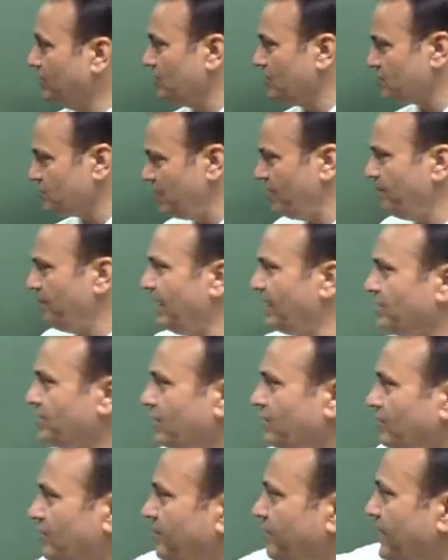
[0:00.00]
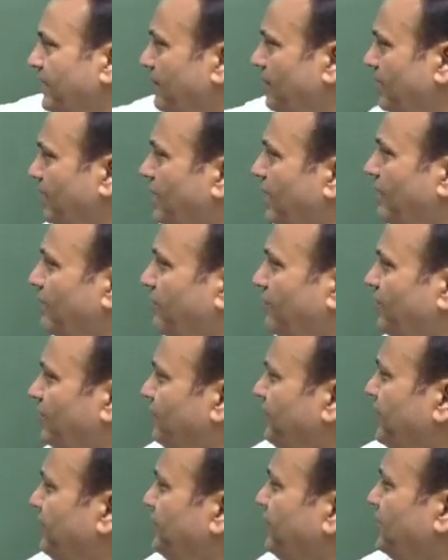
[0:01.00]
the same method will be
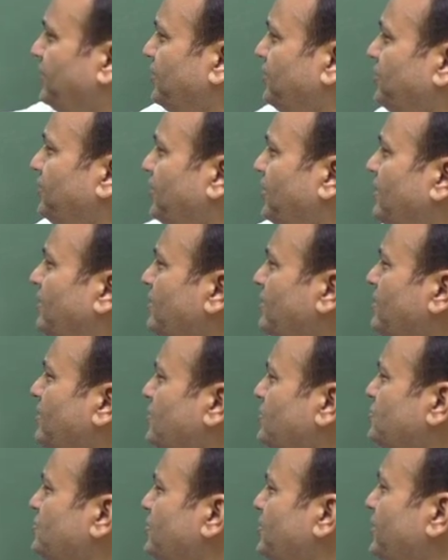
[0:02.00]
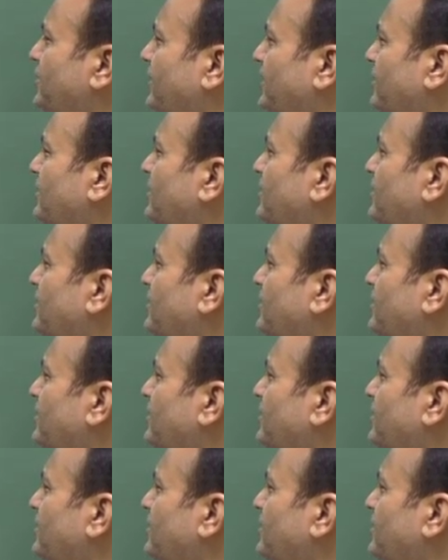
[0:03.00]
repeated here. See here,